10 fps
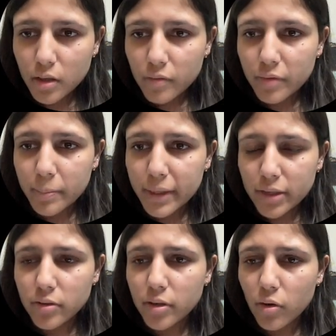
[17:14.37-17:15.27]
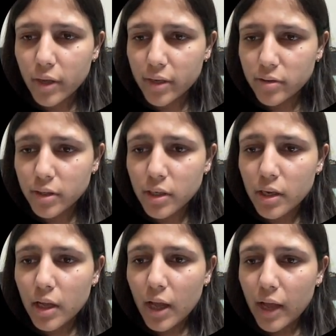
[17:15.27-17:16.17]
here,
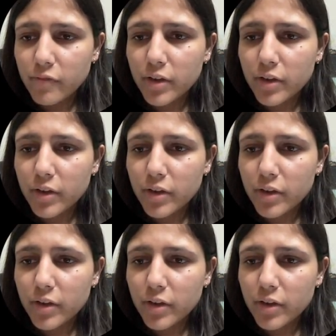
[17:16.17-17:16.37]
and